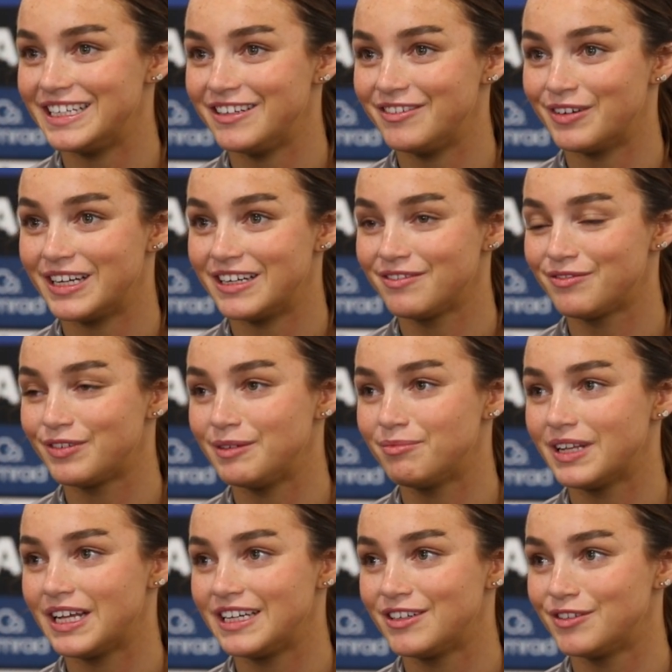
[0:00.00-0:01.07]
anyone if we
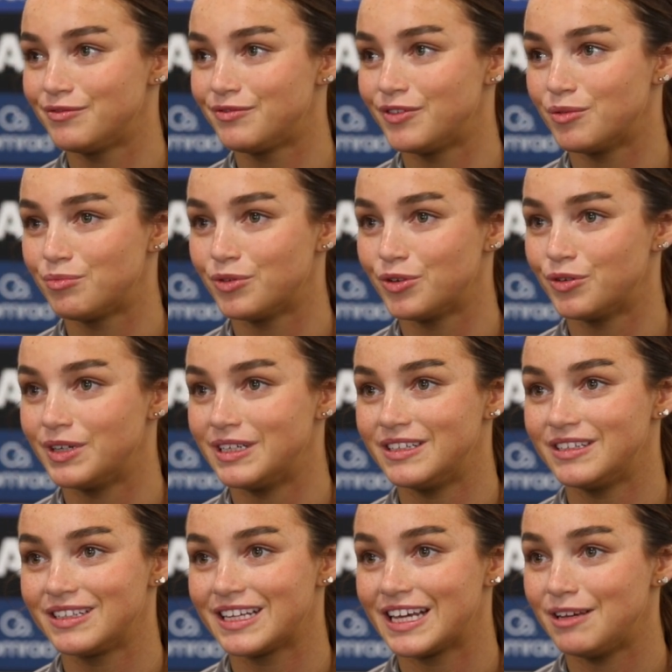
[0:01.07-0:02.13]
play good football
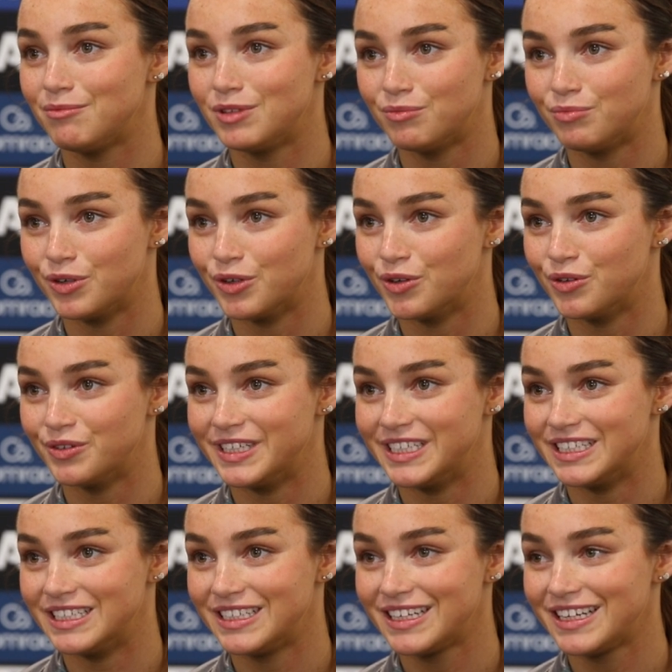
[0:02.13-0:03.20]
and keep the ball
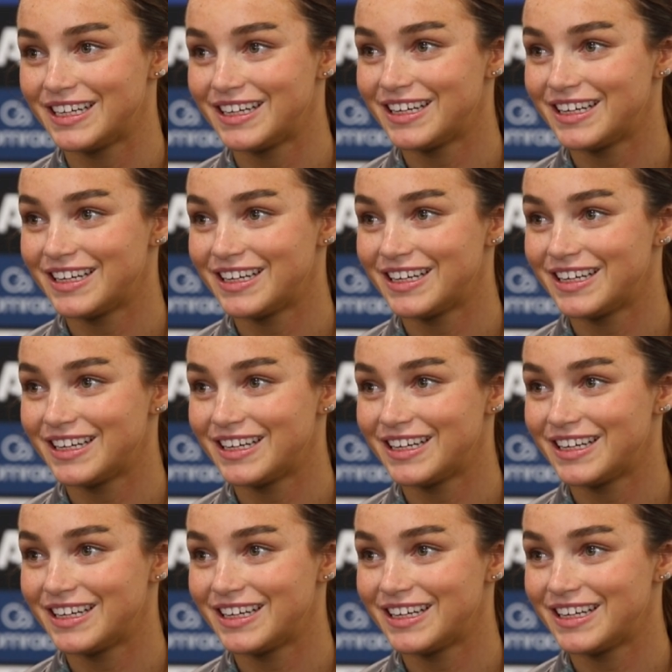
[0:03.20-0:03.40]
and